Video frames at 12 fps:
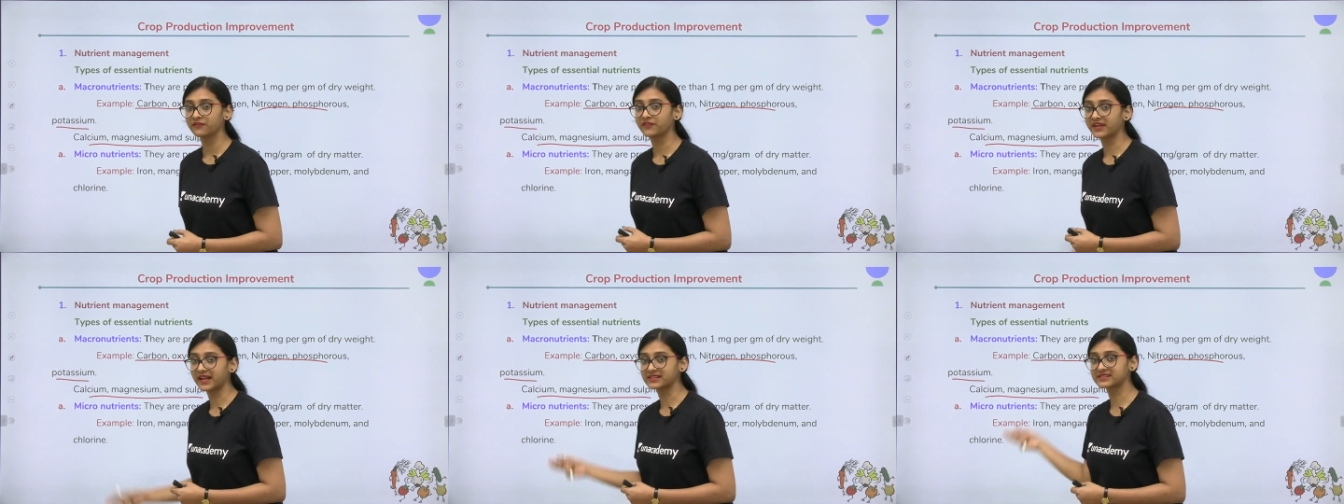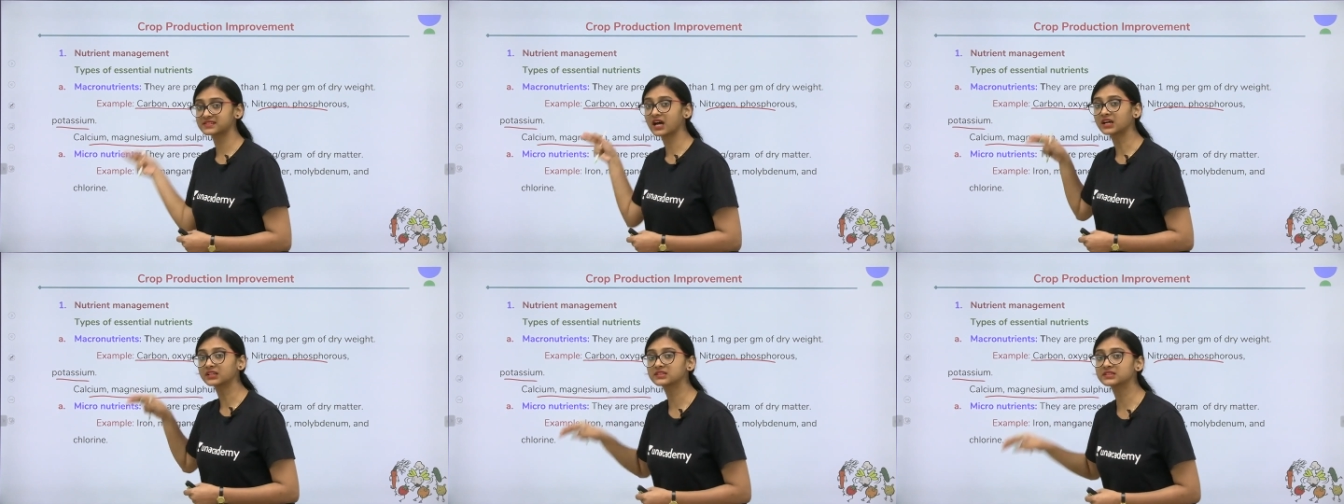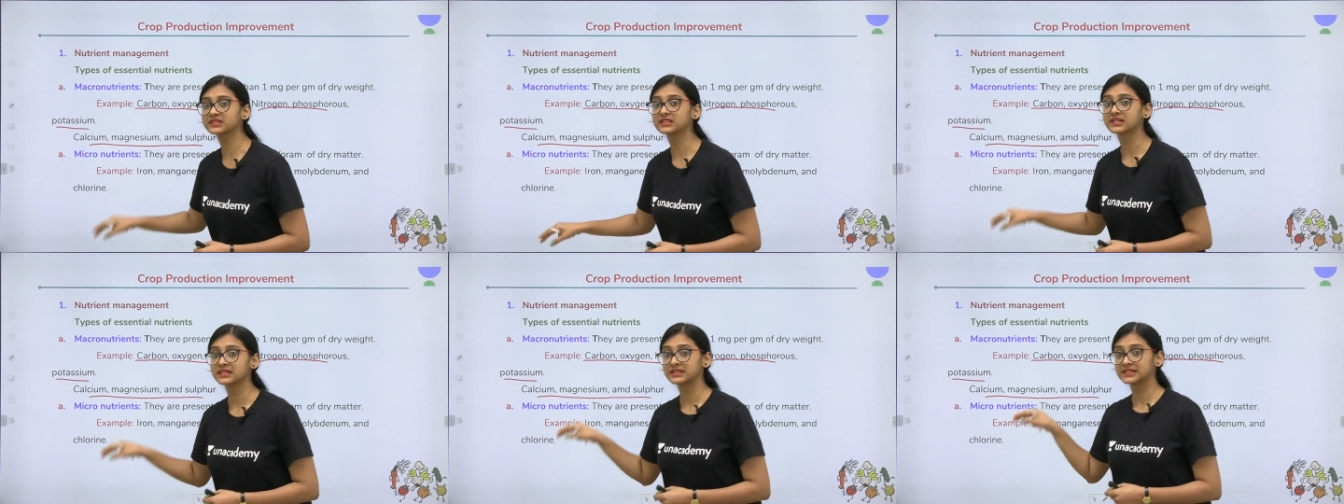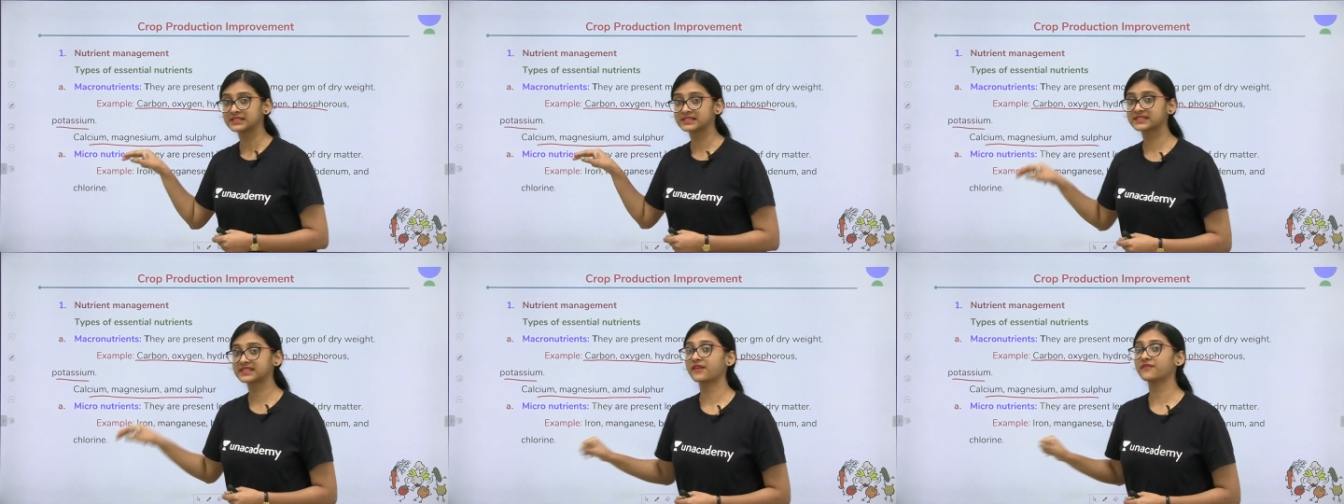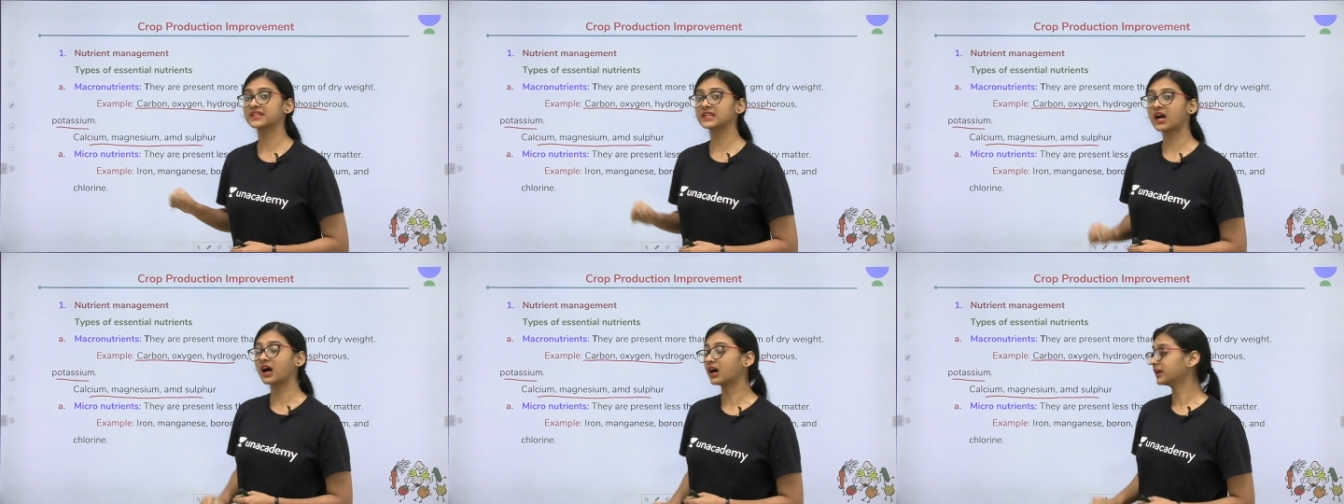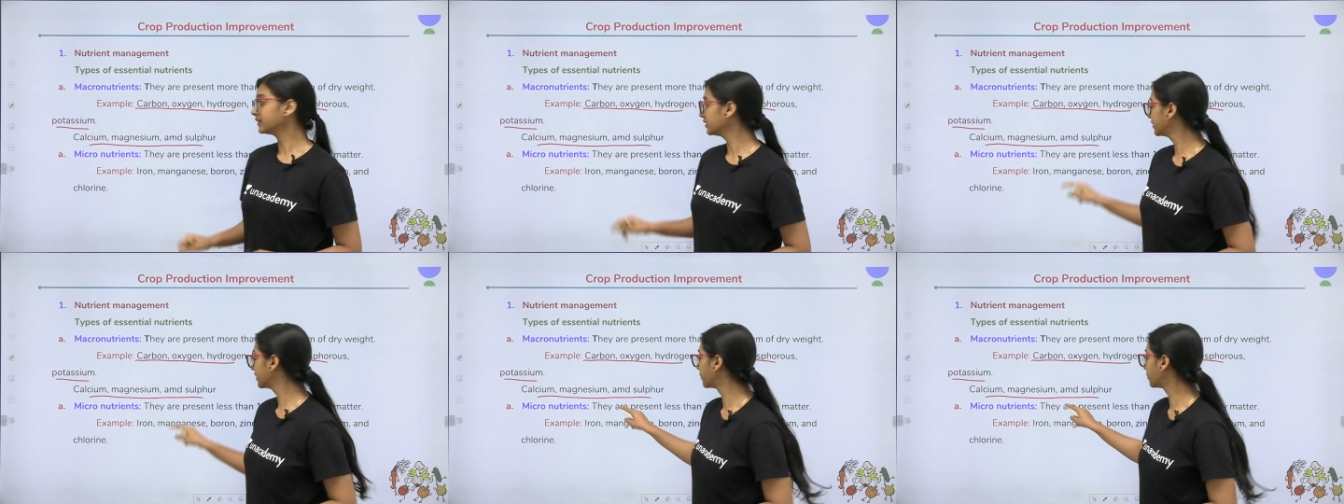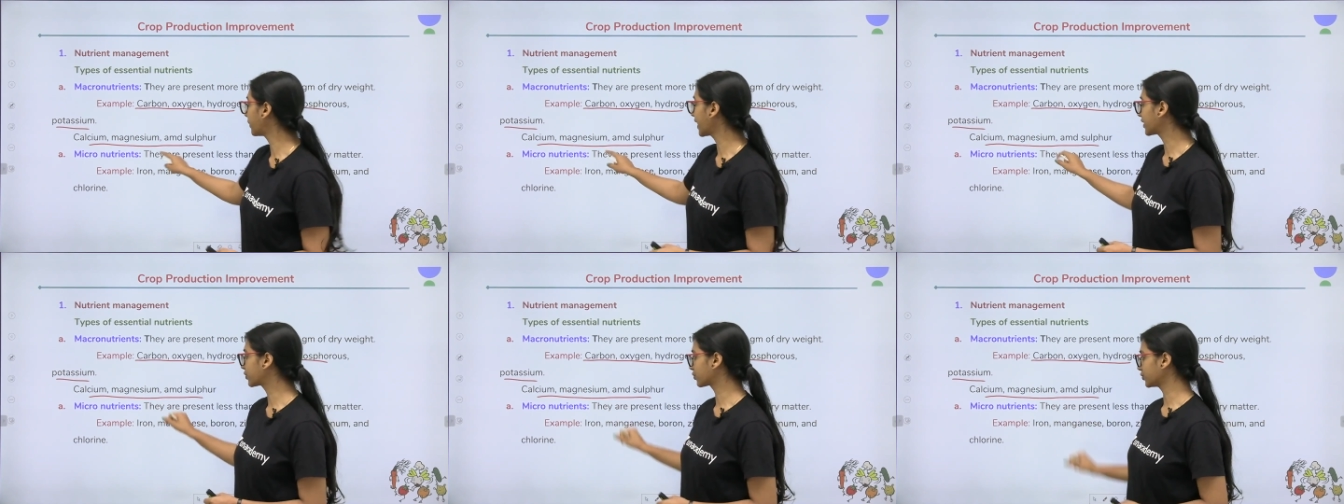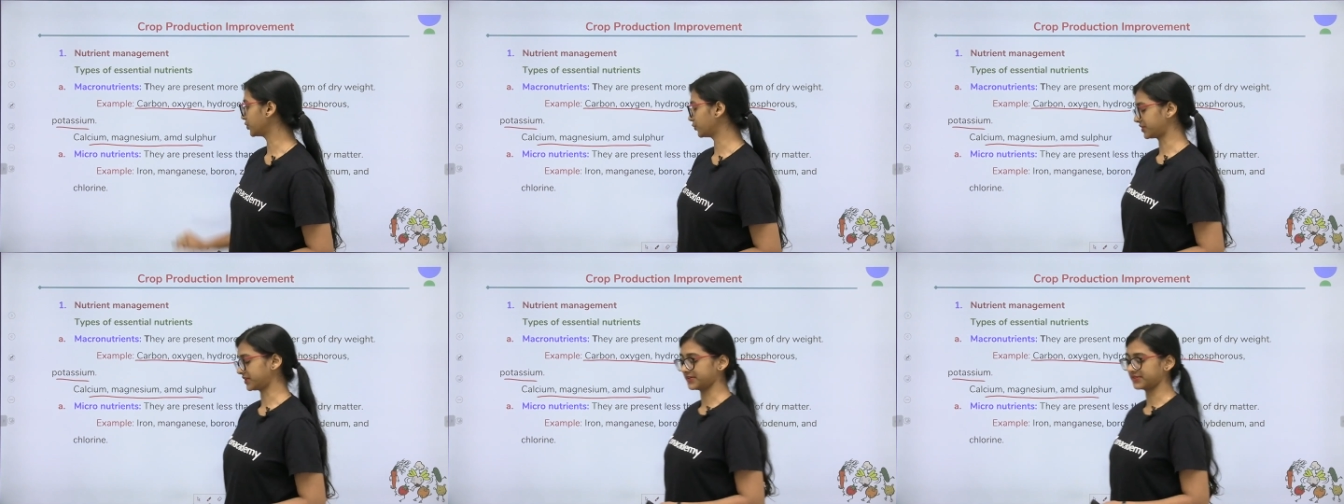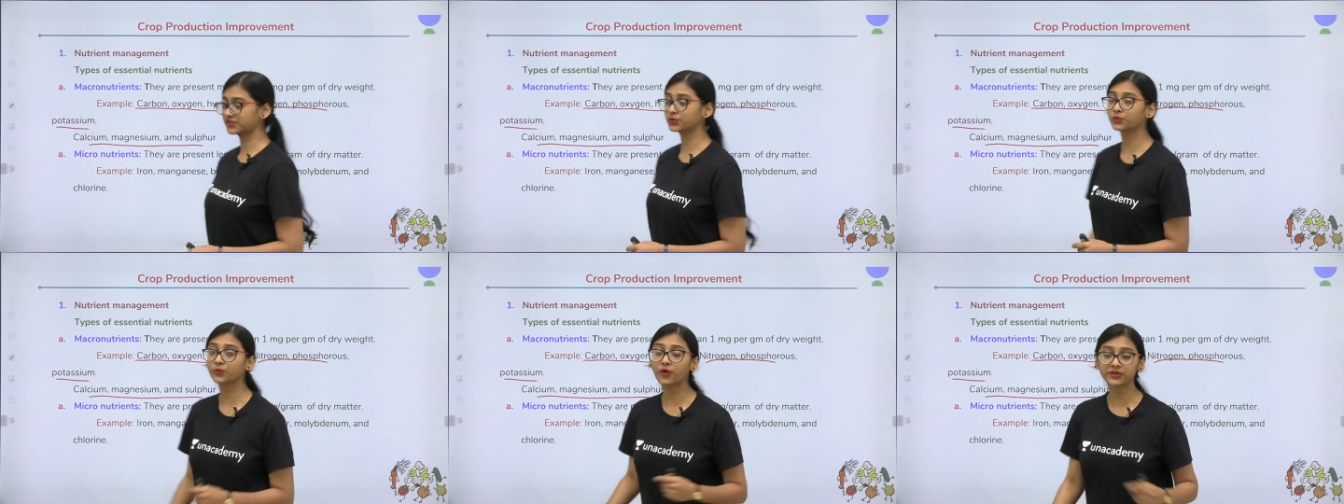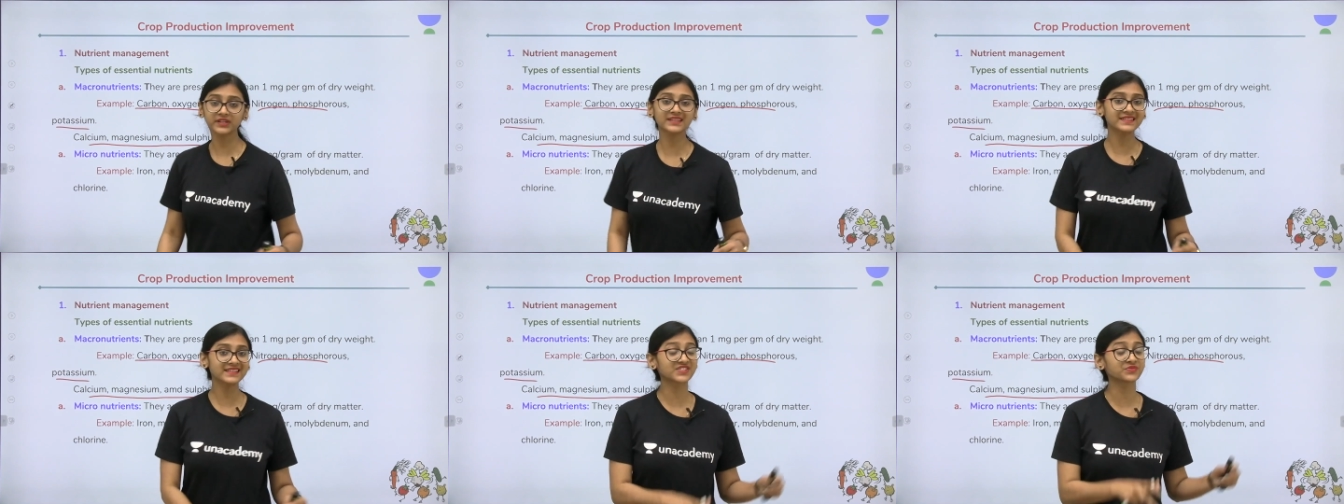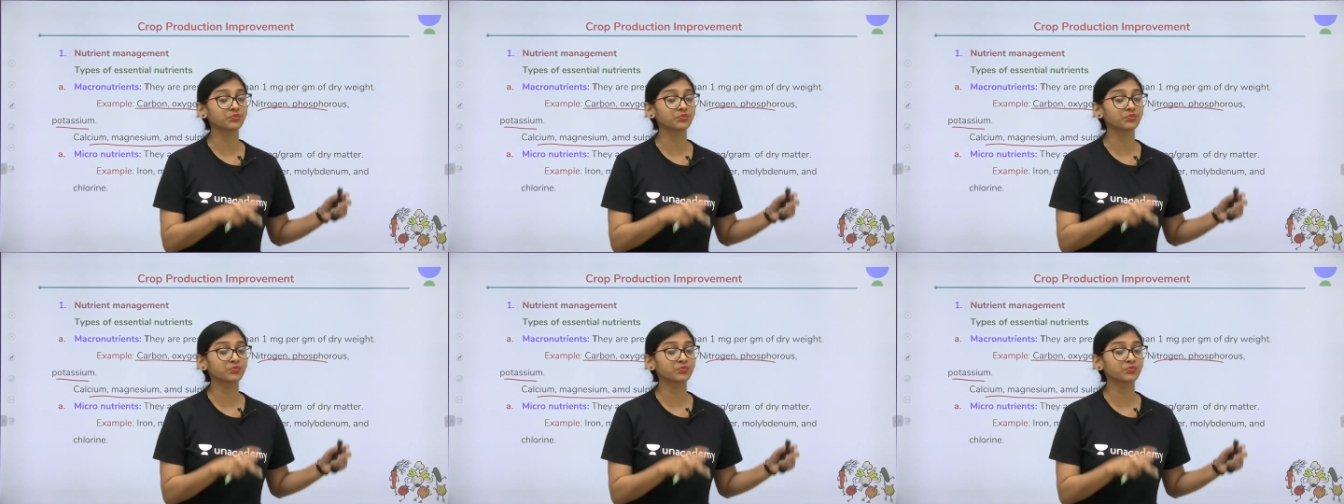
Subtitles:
whereas other seven are micronutrients. So what are these